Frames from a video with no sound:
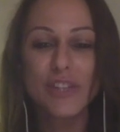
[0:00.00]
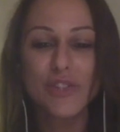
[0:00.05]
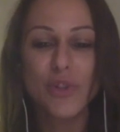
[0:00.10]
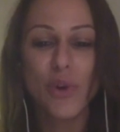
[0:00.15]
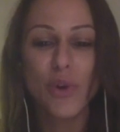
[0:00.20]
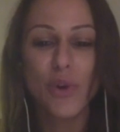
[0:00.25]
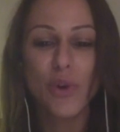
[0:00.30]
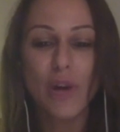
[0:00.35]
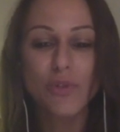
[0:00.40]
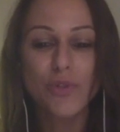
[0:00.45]

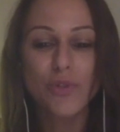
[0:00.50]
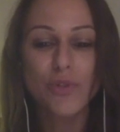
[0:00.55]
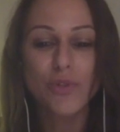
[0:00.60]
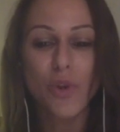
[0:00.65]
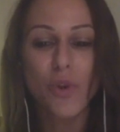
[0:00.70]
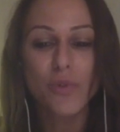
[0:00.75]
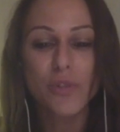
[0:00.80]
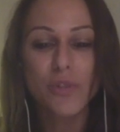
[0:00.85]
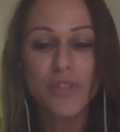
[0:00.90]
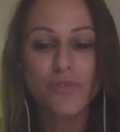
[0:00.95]
so I was
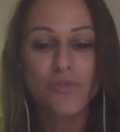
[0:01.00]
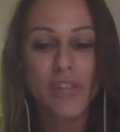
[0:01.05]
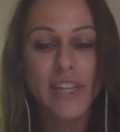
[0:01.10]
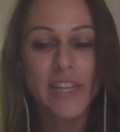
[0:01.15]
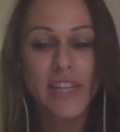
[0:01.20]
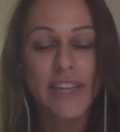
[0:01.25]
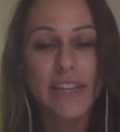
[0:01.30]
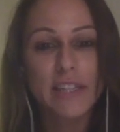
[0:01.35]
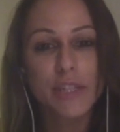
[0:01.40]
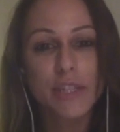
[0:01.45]
always
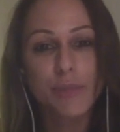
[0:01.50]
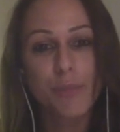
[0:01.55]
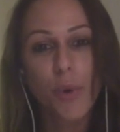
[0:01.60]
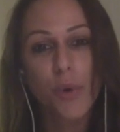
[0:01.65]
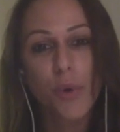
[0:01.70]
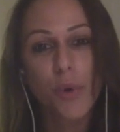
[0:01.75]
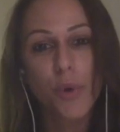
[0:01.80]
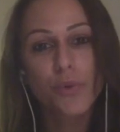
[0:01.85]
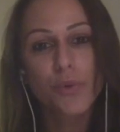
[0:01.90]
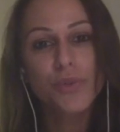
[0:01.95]
really
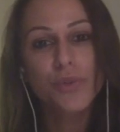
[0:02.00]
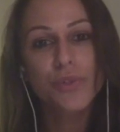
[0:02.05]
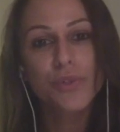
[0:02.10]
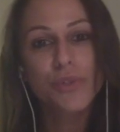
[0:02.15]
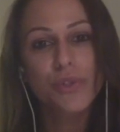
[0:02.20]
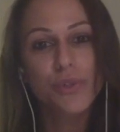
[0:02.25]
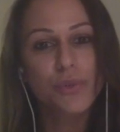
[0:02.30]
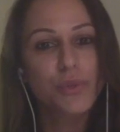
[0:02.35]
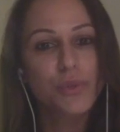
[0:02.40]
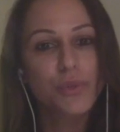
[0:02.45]

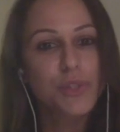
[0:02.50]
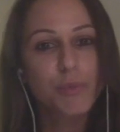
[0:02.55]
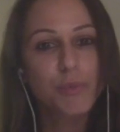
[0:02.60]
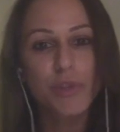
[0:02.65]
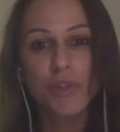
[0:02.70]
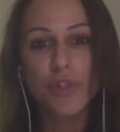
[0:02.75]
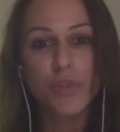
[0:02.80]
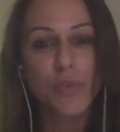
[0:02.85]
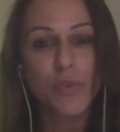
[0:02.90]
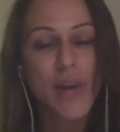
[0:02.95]
exposed to
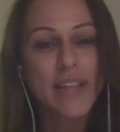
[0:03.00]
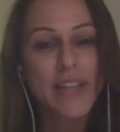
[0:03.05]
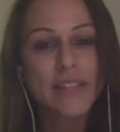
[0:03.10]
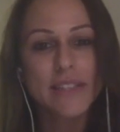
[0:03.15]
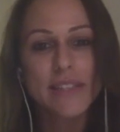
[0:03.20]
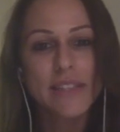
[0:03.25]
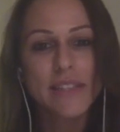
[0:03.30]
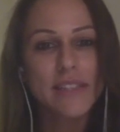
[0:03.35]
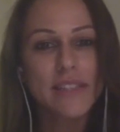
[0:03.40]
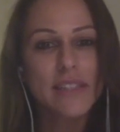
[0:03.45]

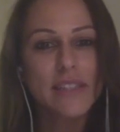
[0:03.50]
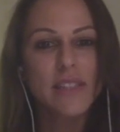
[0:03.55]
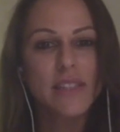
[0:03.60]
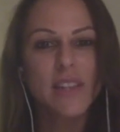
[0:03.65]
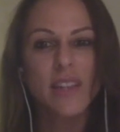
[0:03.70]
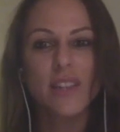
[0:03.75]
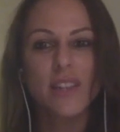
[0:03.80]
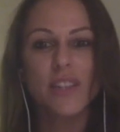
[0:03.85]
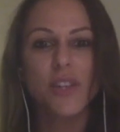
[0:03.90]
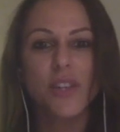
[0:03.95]

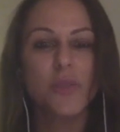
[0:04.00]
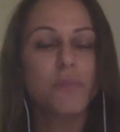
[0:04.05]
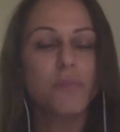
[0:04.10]
spirituality and,